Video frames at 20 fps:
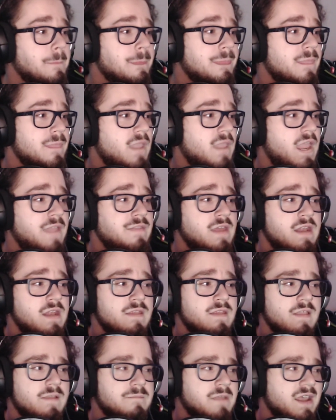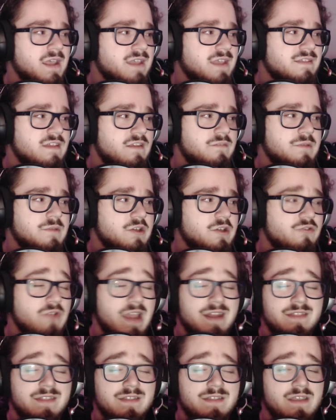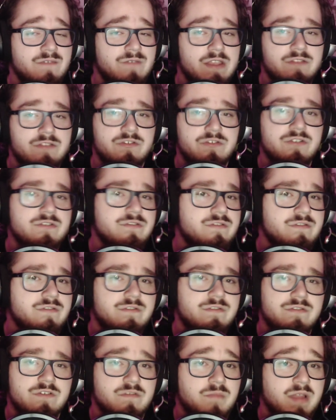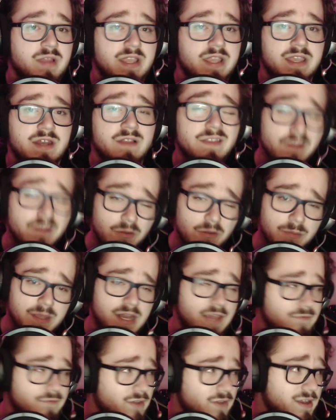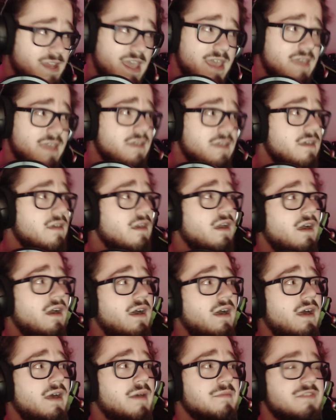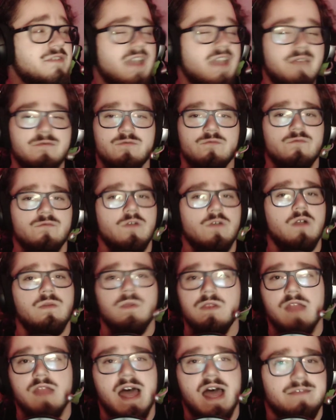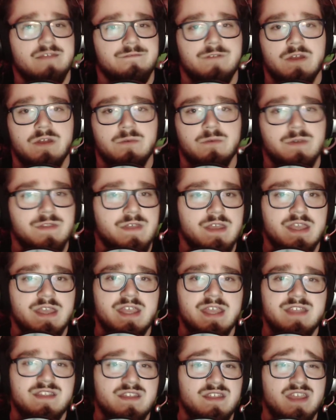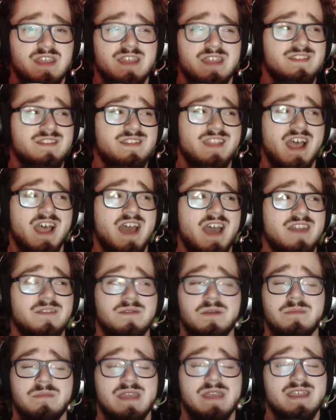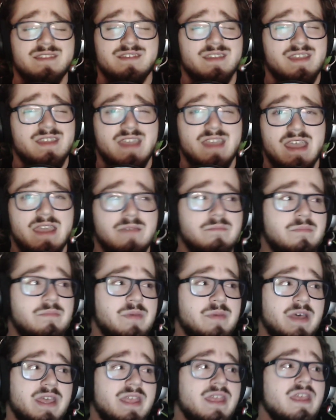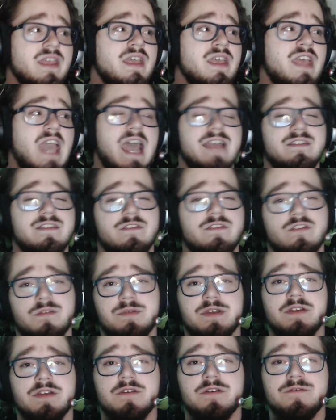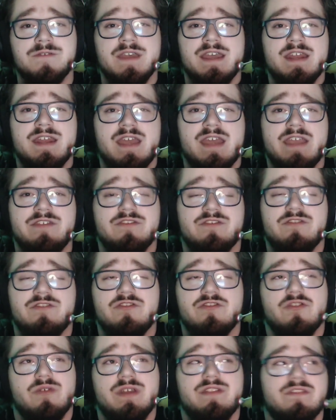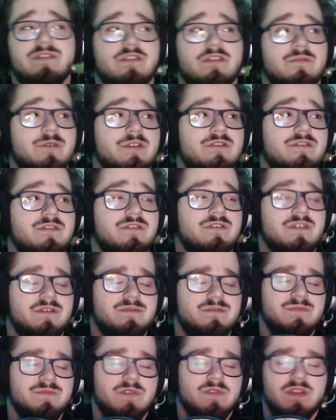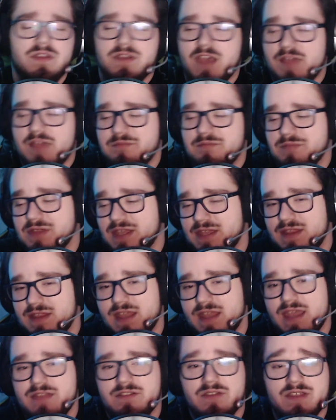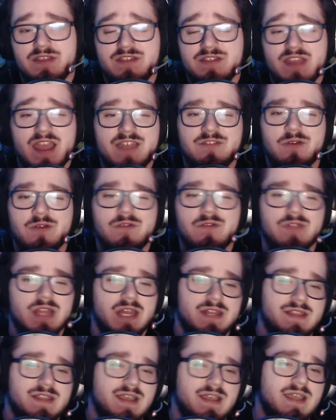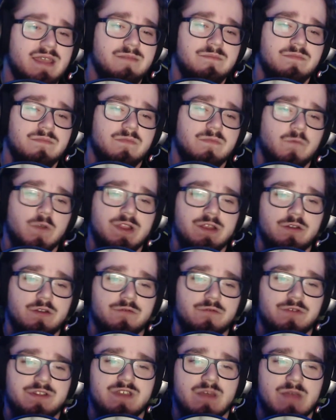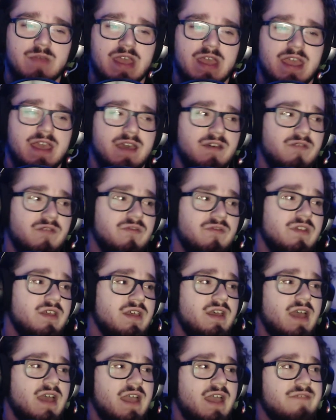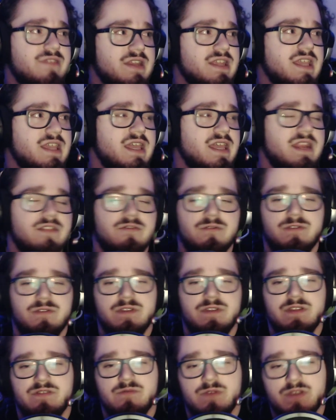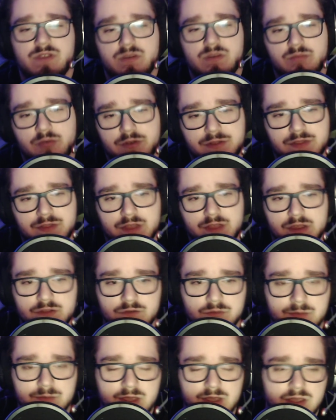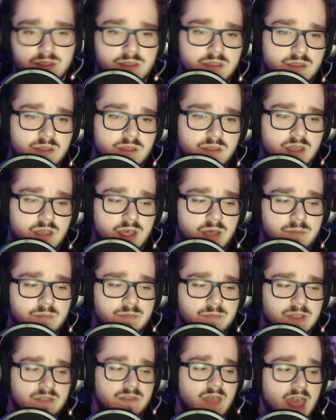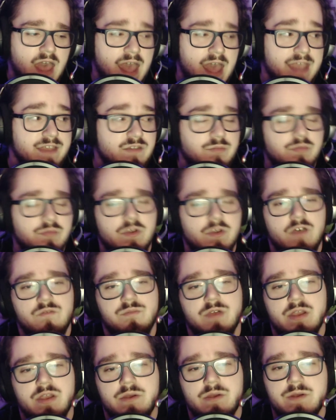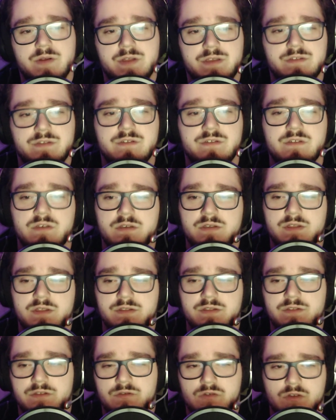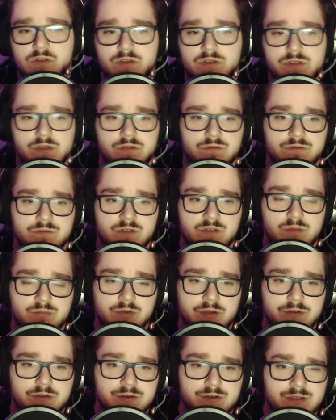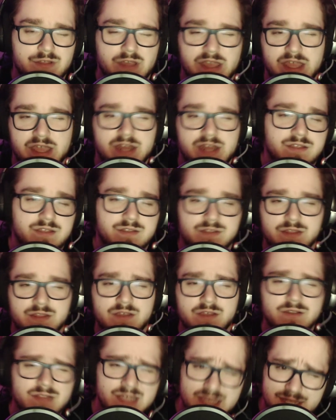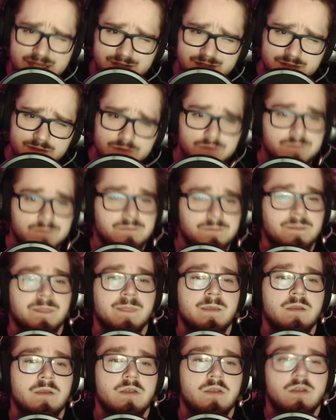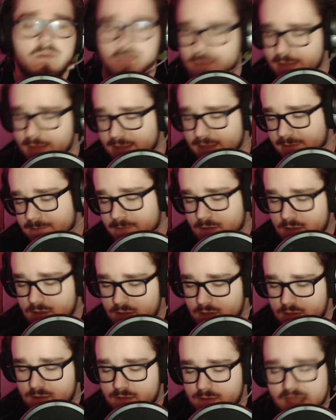And then, like I said, I've been grinding the Avengers, just playing a little bit every day. Just having a lot of fun with it. It's not an amazing game, but as a superhero fan, I just enjoy it so much. So I've been playing that, so I don't have a lot of time. What little free time I have, I've dedicated towards these really important things for me, like the highest of priorities. And so there's all these other sub-priorities I can't necessarily get to. But, yeah,